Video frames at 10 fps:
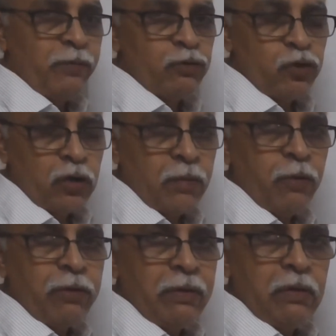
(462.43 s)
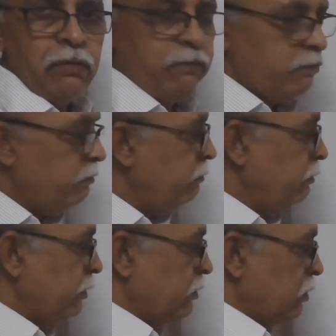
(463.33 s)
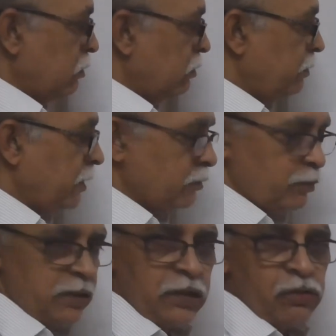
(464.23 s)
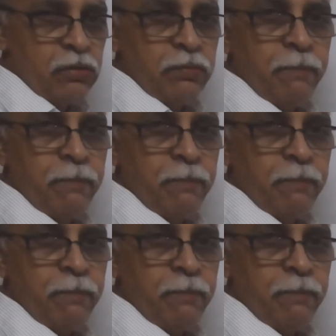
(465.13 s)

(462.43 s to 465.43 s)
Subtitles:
we will talk about in further part of the session.